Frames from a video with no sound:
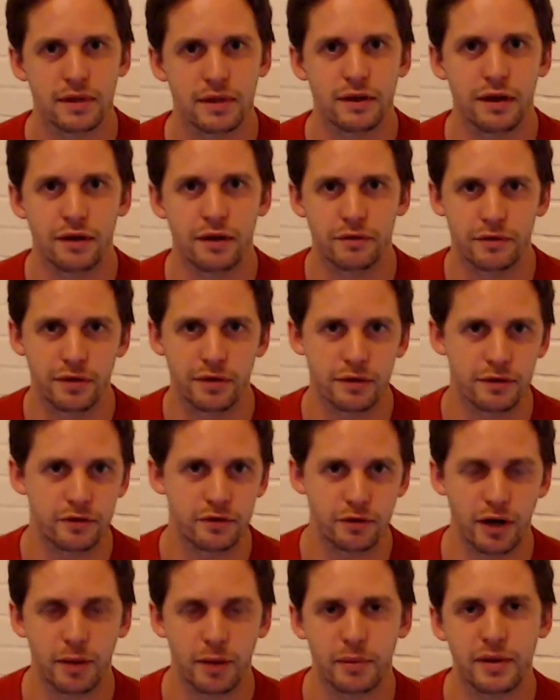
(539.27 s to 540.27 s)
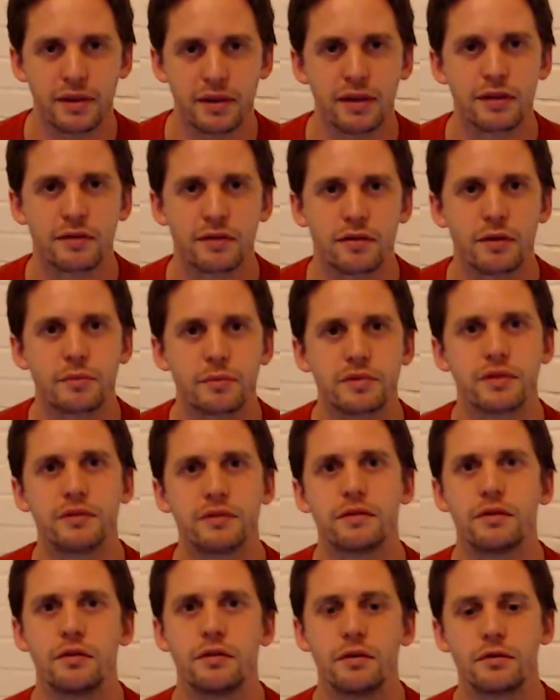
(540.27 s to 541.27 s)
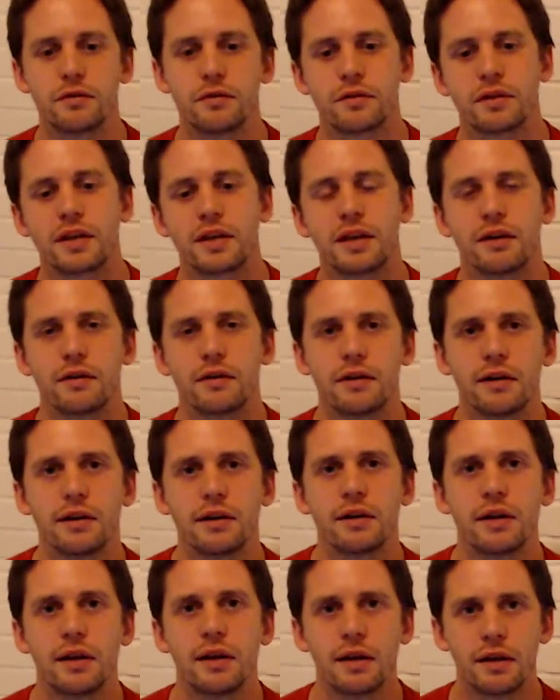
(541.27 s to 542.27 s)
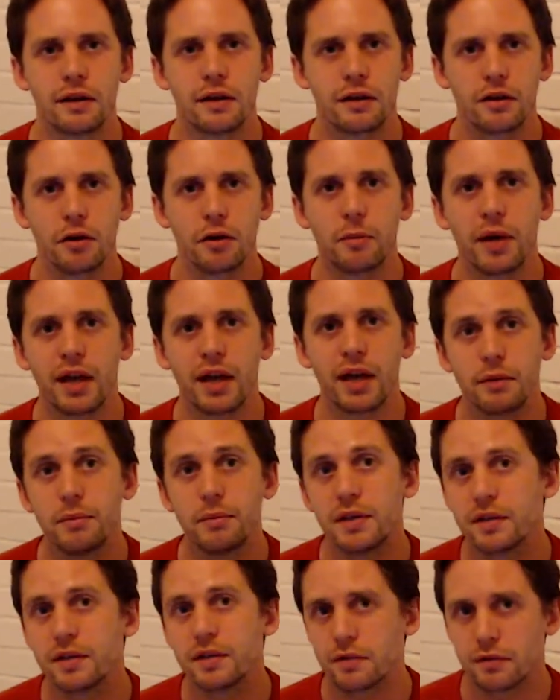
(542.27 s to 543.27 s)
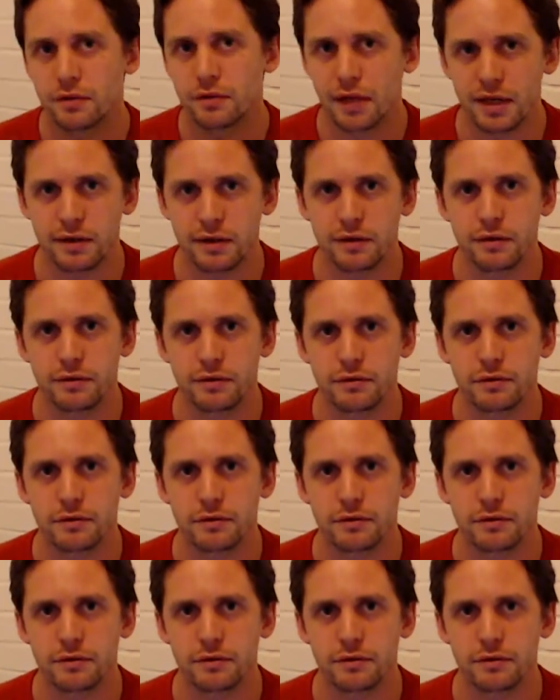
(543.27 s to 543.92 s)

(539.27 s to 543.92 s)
after dropping the assumptions you used to carry, go back and be selective